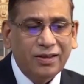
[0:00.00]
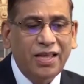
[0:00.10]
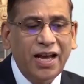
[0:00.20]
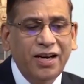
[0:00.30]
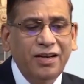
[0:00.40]

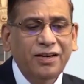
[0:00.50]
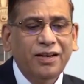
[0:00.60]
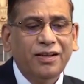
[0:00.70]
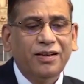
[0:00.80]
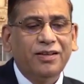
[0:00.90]

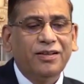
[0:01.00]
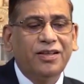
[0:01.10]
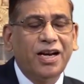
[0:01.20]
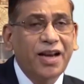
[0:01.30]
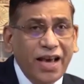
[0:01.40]
Then
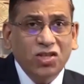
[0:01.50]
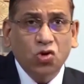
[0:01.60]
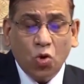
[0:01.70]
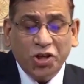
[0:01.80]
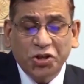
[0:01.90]
the
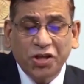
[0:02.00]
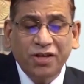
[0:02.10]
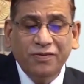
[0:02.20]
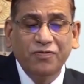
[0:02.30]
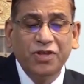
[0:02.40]
next
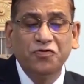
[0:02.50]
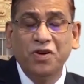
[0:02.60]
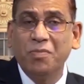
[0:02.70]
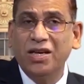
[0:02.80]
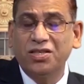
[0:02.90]
question which
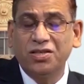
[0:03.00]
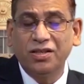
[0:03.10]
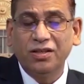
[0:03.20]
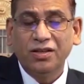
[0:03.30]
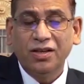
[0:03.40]
we must
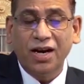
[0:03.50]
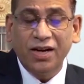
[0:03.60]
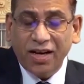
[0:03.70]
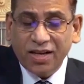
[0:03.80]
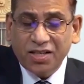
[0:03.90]

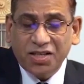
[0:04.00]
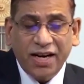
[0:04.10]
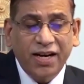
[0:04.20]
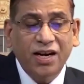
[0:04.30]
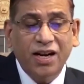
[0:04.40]

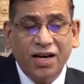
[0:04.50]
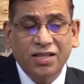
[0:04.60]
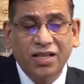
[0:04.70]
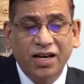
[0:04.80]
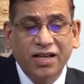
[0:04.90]
understand and
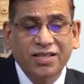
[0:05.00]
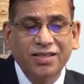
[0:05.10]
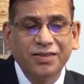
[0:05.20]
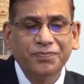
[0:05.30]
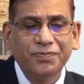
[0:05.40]
answer
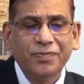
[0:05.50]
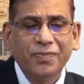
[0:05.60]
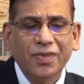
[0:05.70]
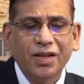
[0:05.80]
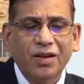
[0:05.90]
is,
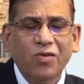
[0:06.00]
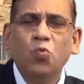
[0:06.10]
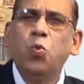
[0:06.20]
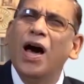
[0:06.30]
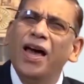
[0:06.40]

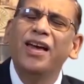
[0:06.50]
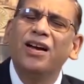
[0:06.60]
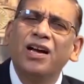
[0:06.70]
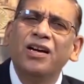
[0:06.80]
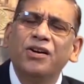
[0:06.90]
why a
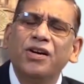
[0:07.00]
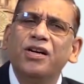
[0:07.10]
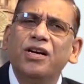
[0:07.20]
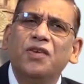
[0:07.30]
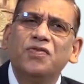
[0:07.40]
country
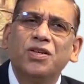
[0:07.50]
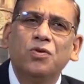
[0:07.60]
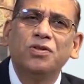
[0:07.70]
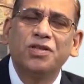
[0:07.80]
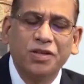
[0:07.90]
drafts a
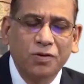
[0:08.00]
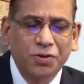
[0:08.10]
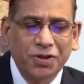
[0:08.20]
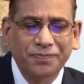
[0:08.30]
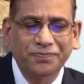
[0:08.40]

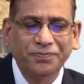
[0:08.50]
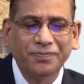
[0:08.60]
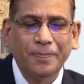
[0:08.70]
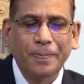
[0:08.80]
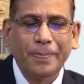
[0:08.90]
constitution?
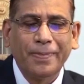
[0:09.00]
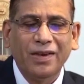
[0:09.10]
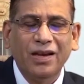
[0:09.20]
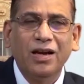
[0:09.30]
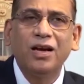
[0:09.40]

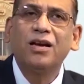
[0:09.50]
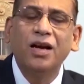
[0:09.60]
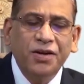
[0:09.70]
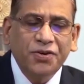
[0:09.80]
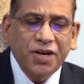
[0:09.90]
A
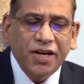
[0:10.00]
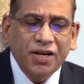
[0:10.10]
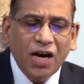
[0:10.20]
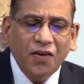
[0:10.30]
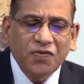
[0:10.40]
country
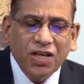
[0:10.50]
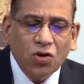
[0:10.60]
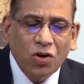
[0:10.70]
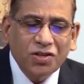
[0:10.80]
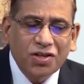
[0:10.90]
drafts a
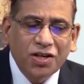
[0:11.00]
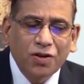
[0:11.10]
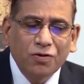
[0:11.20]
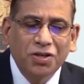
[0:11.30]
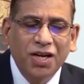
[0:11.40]

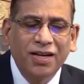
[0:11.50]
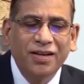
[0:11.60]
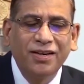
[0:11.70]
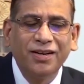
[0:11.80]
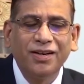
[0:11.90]

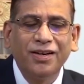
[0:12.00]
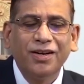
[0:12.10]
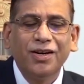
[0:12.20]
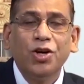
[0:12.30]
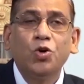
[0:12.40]
constitution
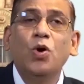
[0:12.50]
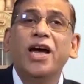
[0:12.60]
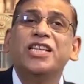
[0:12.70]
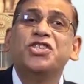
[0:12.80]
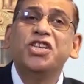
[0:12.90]
to
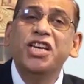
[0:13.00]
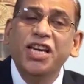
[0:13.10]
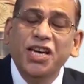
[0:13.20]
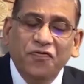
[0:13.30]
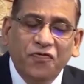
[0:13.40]

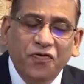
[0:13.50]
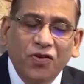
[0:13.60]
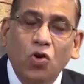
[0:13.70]
achieve